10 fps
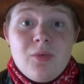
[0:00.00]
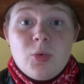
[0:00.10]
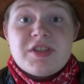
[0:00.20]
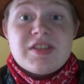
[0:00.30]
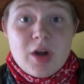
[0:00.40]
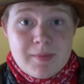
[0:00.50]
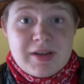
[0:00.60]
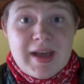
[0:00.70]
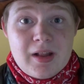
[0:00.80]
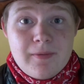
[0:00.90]
with Simon
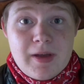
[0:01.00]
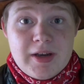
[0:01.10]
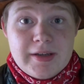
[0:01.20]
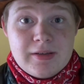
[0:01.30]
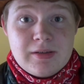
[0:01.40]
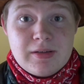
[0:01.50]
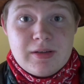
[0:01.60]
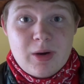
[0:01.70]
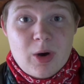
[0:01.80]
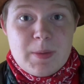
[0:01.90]
Kalverda
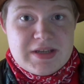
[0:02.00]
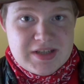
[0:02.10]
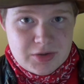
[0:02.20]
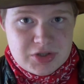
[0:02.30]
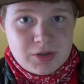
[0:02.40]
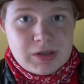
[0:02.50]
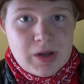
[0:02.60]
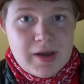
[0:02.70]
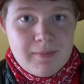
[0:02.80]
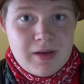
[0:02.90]
on The Social Climb.